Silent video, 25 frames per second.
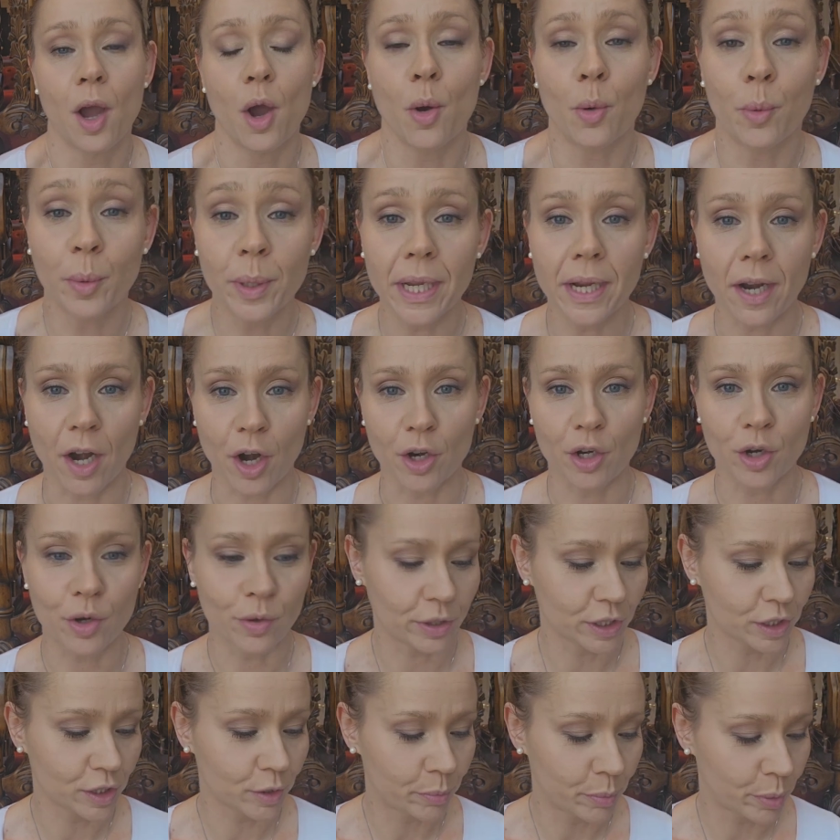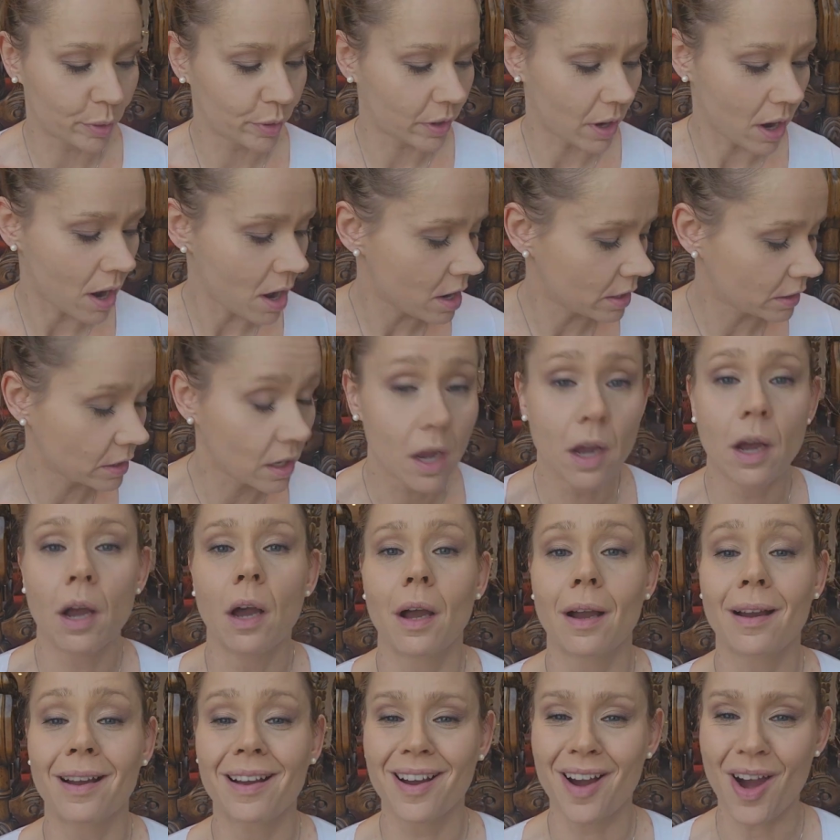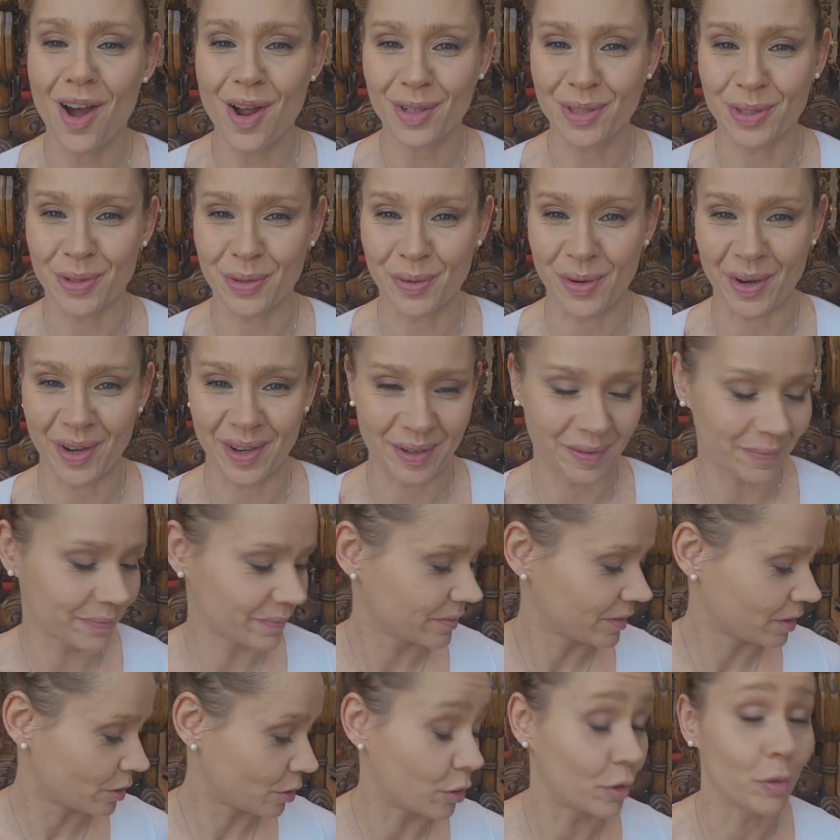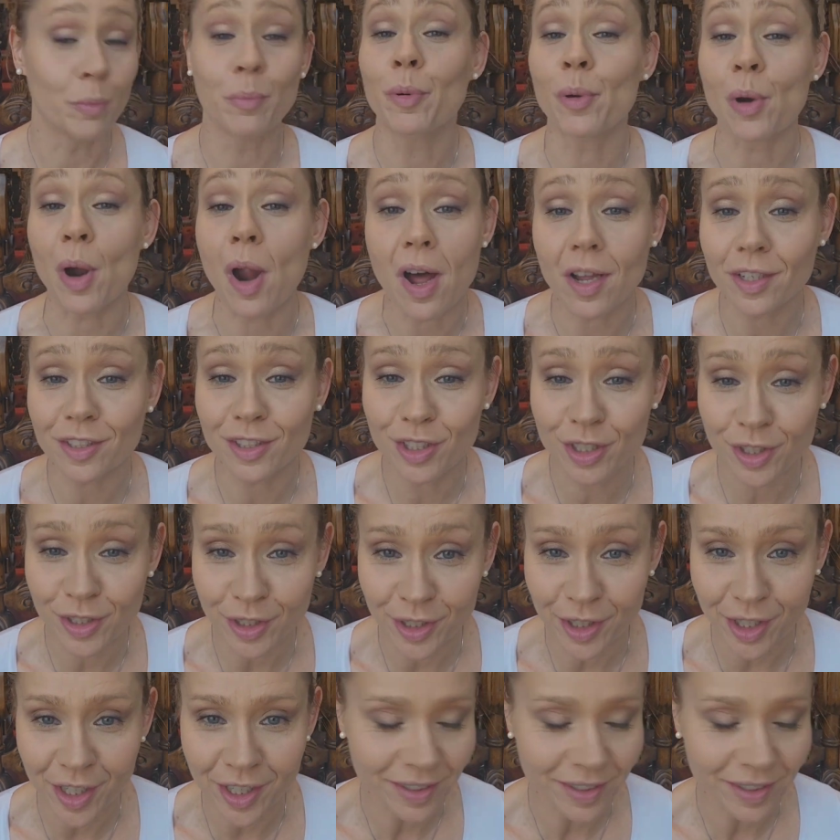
We are going to put on contour or bronzer.